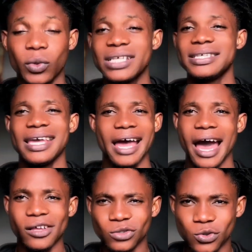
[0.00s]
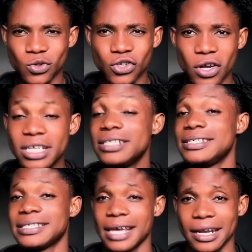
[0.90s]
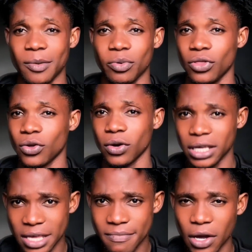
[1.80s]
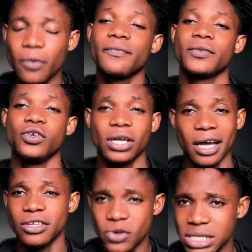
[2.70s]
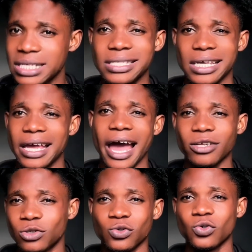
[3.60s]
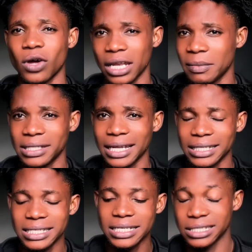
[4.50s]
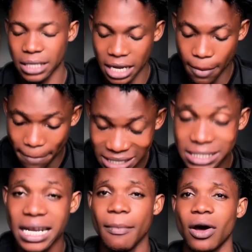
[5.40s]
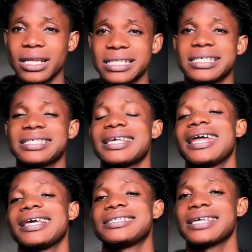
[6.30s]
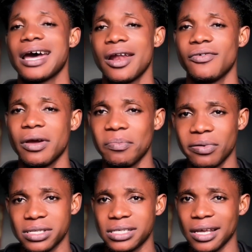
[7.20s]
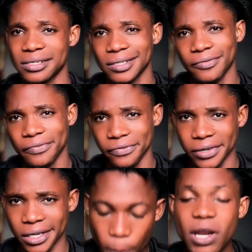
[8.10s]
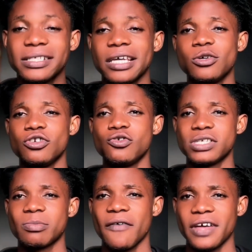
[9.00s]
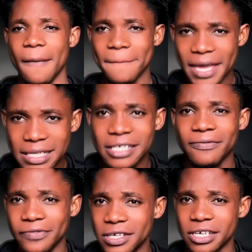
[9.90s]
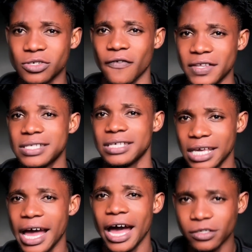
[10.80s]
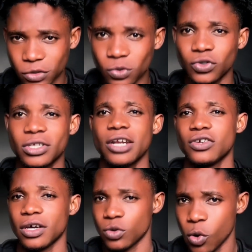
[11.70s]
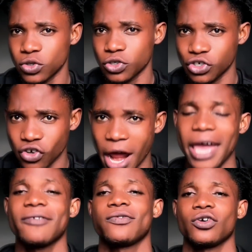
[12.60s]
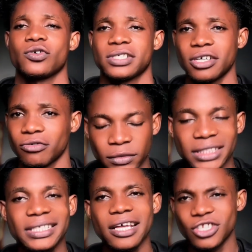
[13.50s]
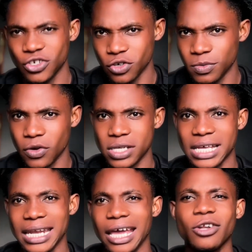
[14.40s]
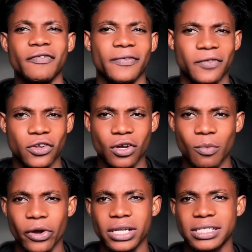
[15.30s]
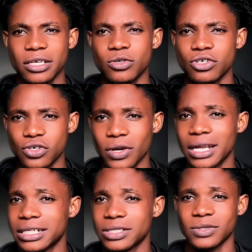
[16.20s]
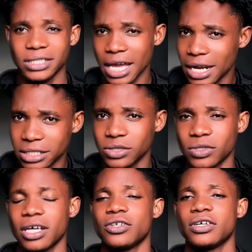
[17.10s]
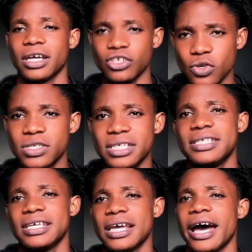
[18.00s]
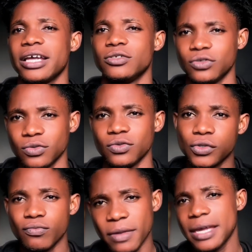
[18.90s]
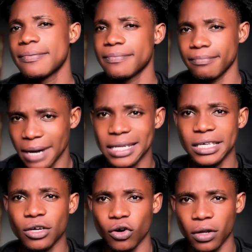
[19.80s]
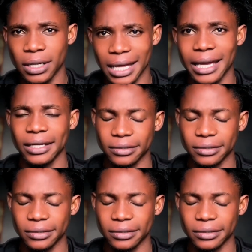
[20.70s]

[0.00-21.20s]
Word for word: With this AI tool, you don't need to sign up with your email. You can use this AI tool unlimitedly. And the best thing about this is that it's 100% free. I'm going to take you through some of the amazing features of this AI tool so that you can also try it for yourself. Stay tuned, because at the end of the video, I'm going to take you through a little side hustle that you can use this AI tool to make money online.